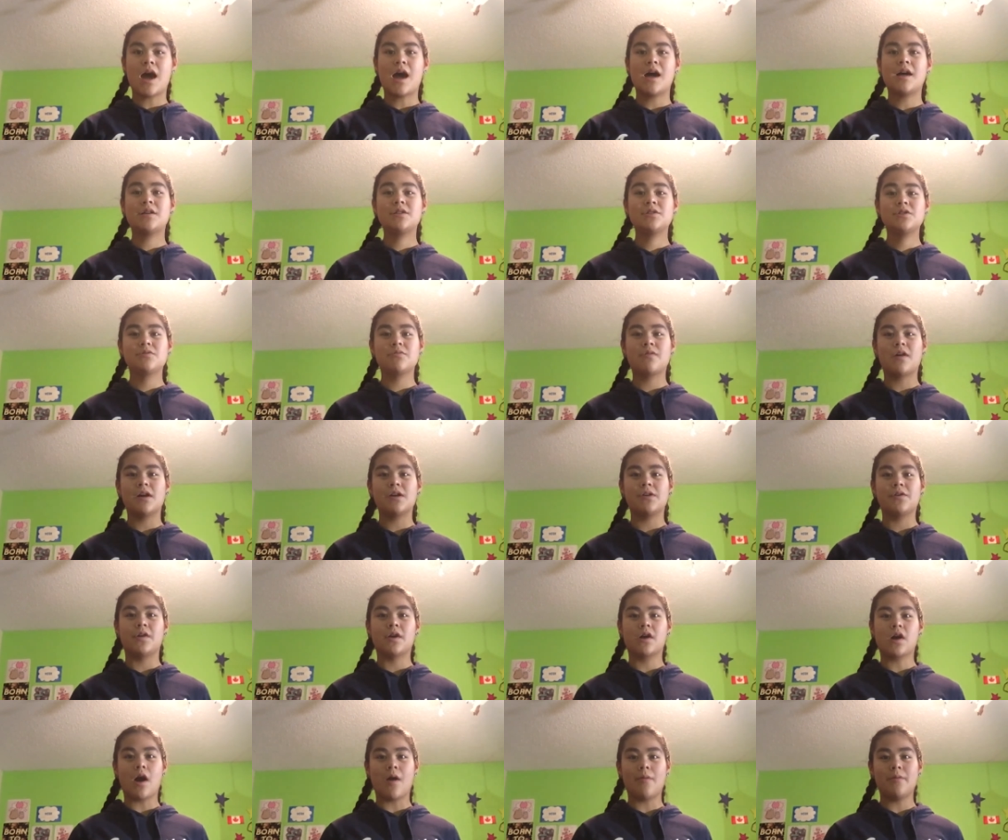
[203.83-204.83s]
I also want you
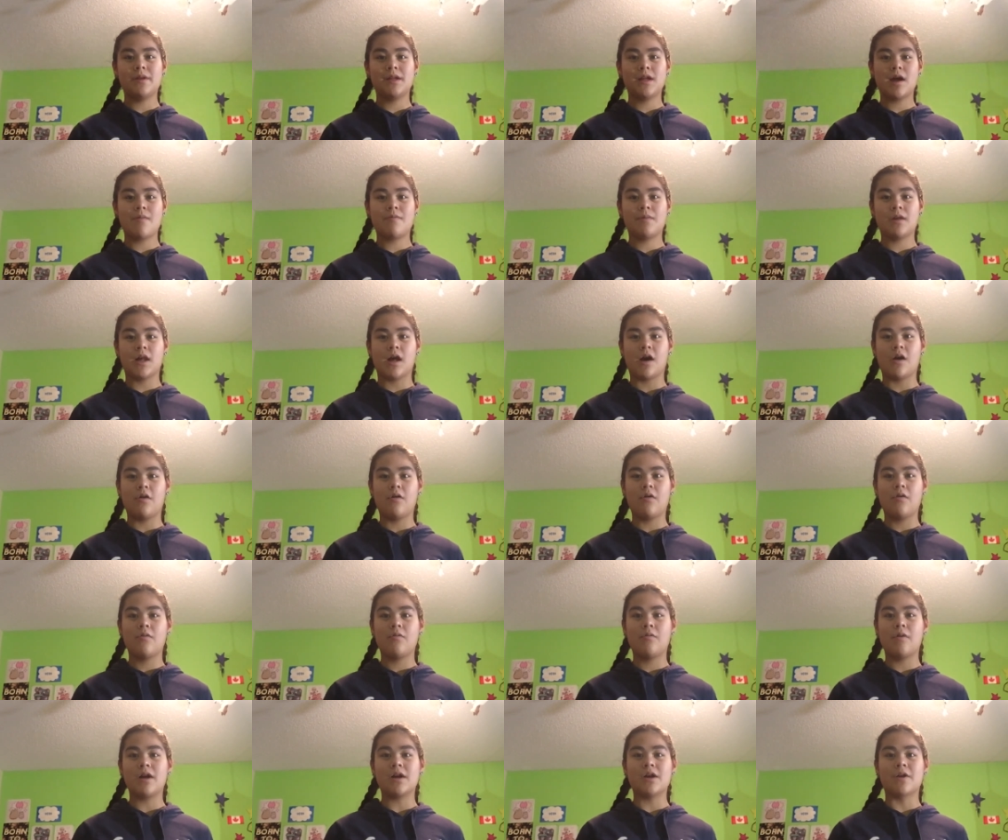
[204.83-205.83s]
to comment down below
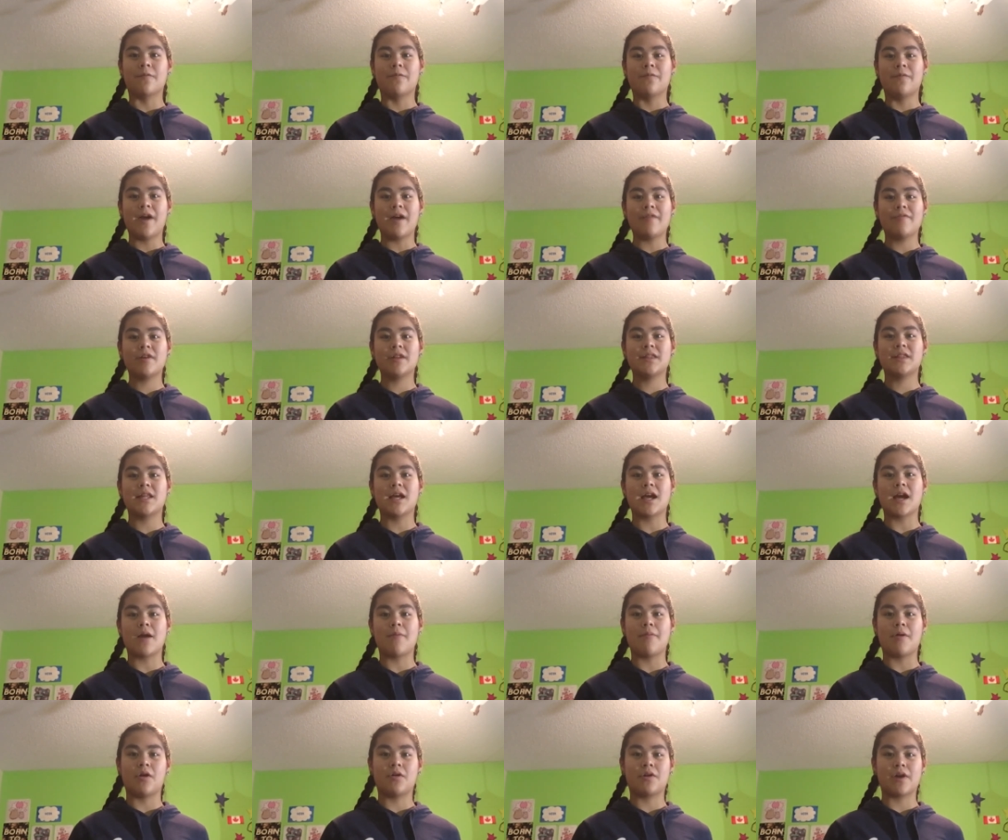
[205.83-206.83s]
what your favorite thing
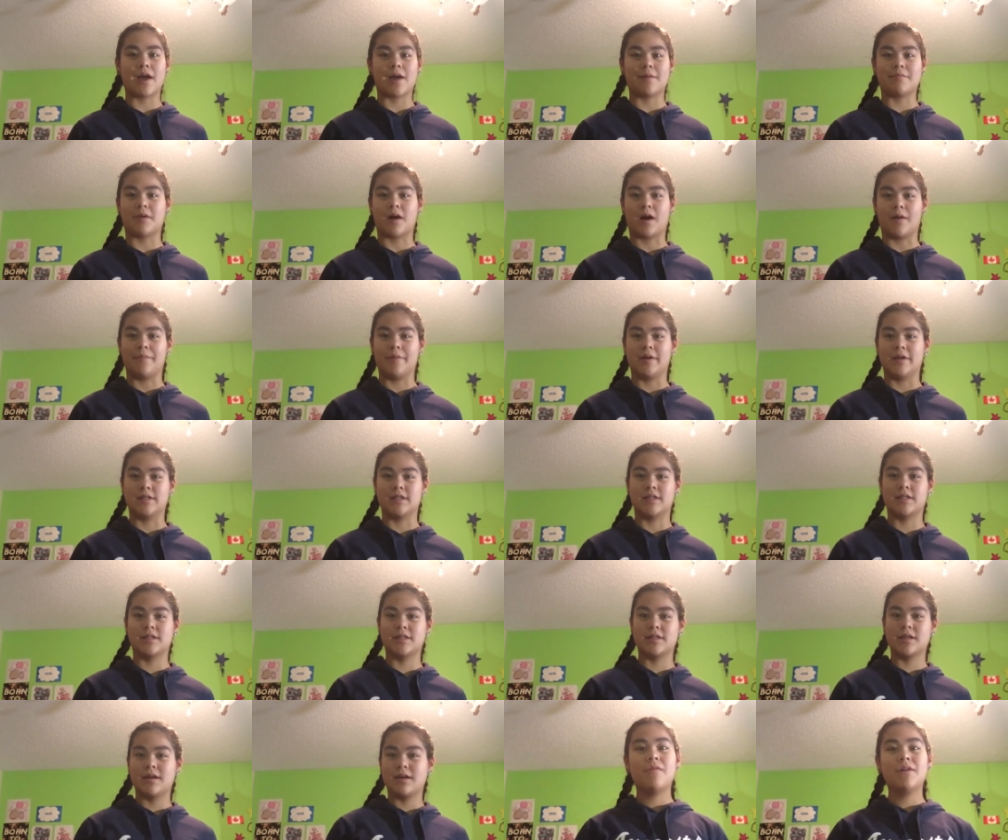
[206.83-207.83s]
about K-pop
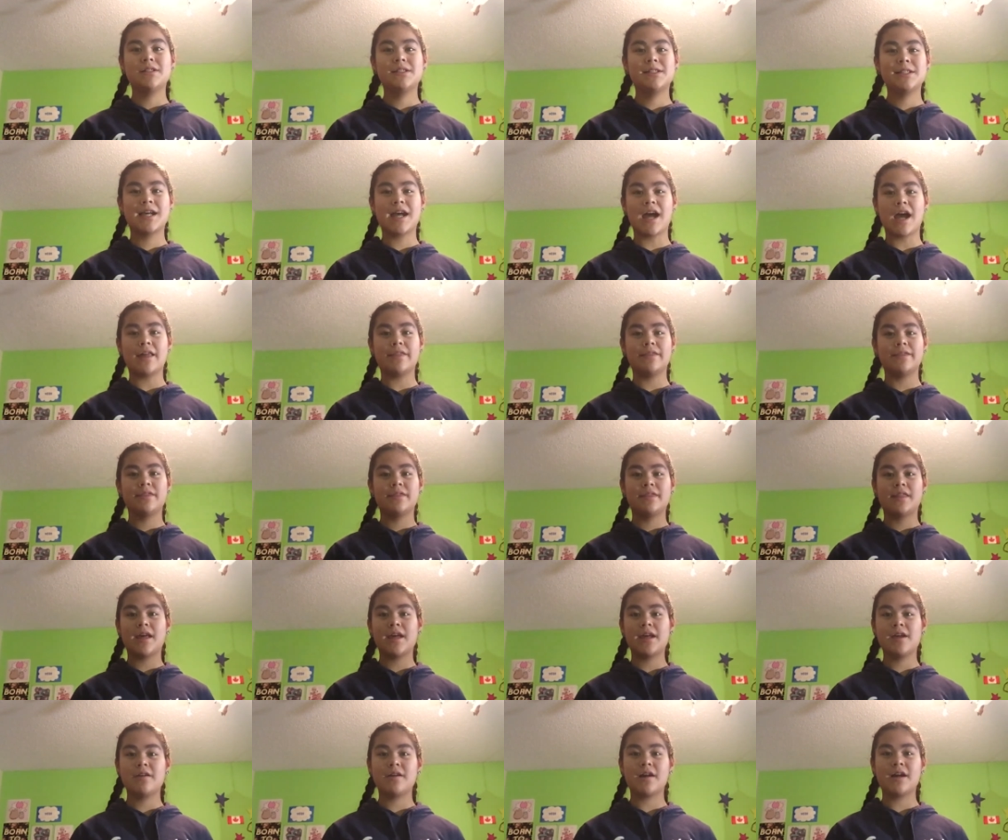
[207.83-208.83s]
is. Once again,
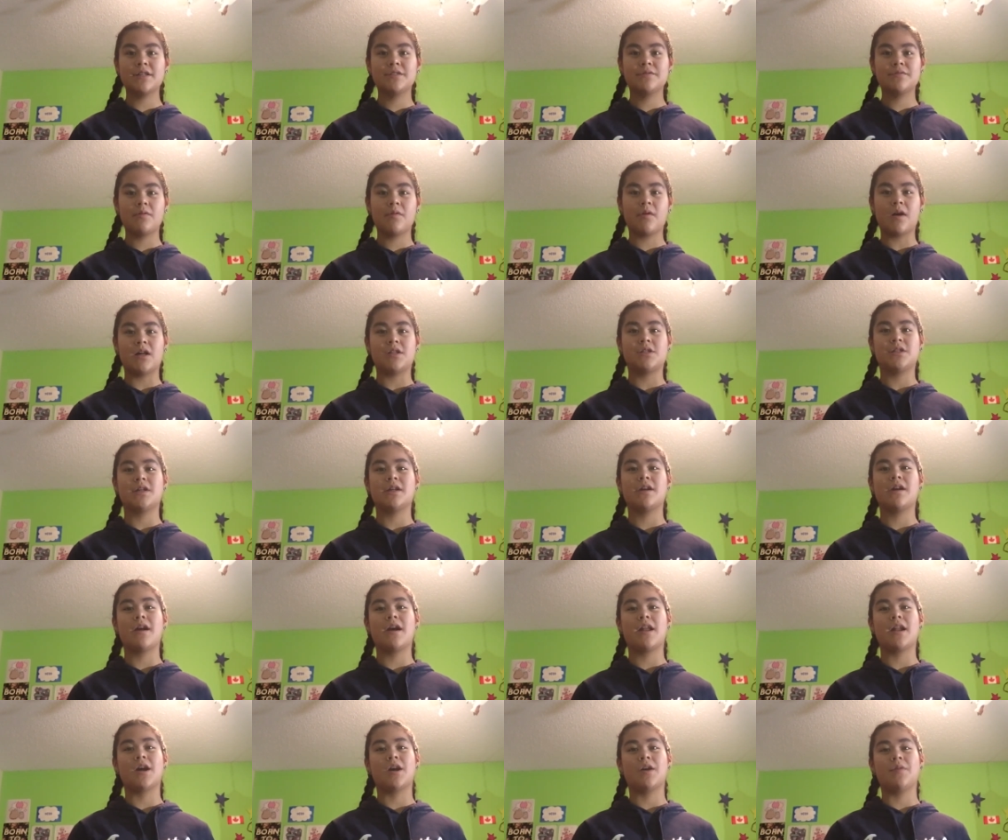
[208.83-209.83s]
thank you guys for watching
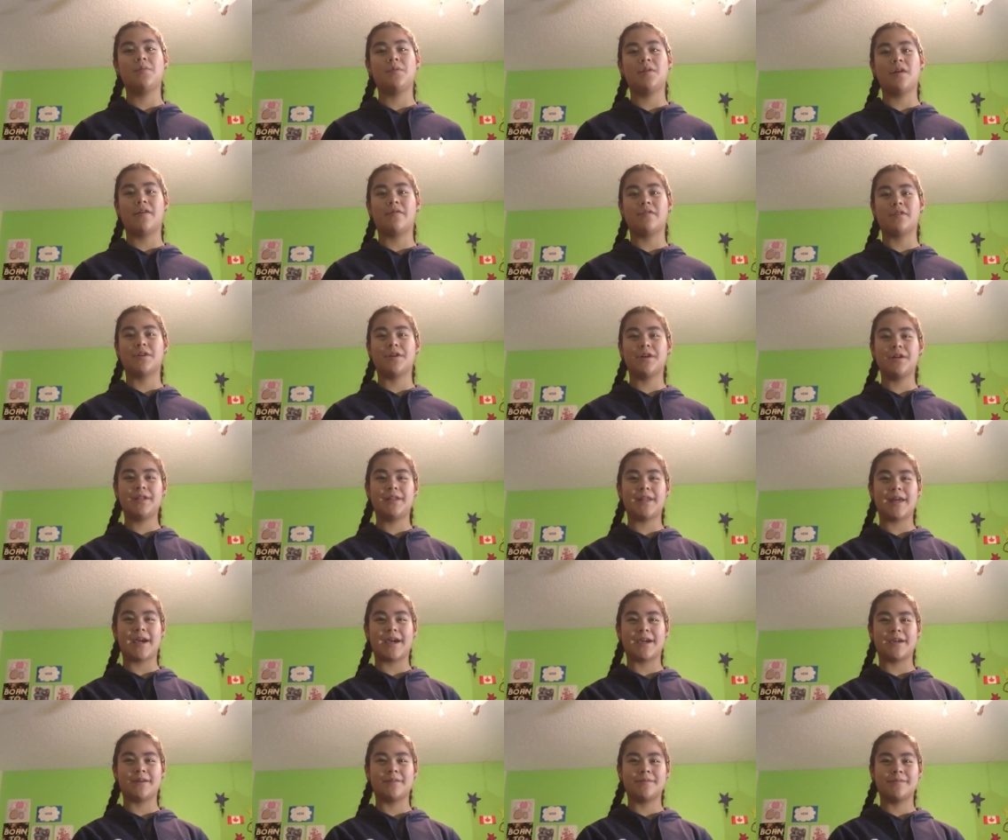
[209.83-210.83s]
and I hope you have a good
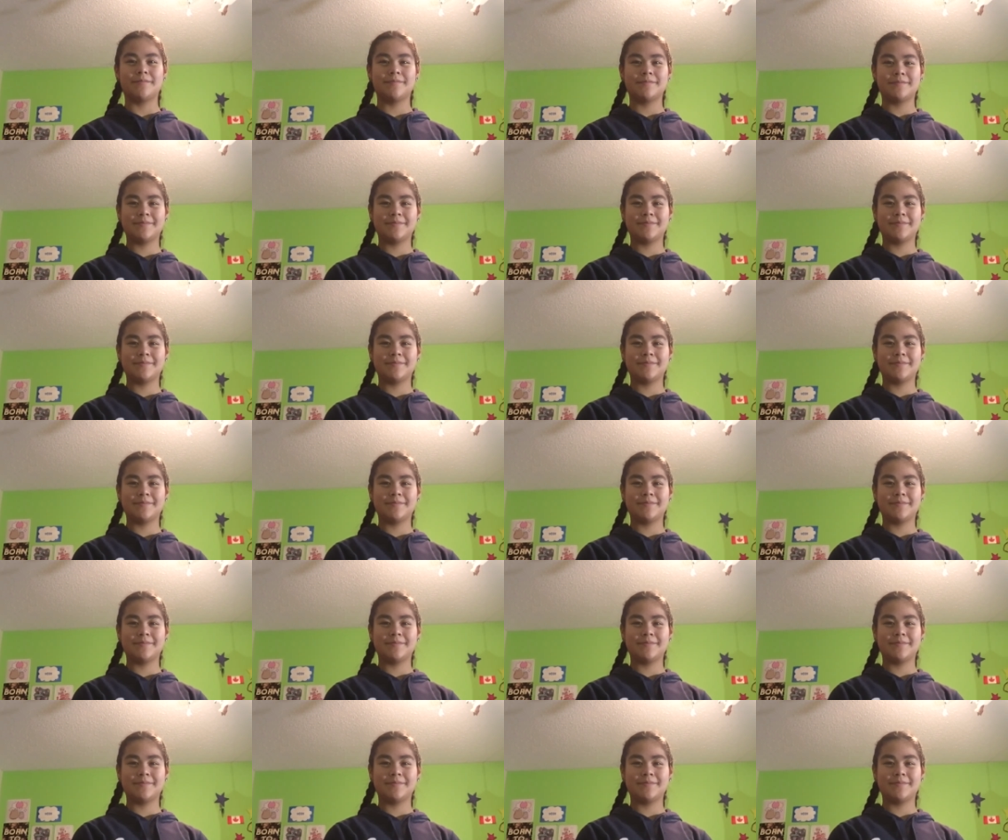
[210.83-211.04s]
day.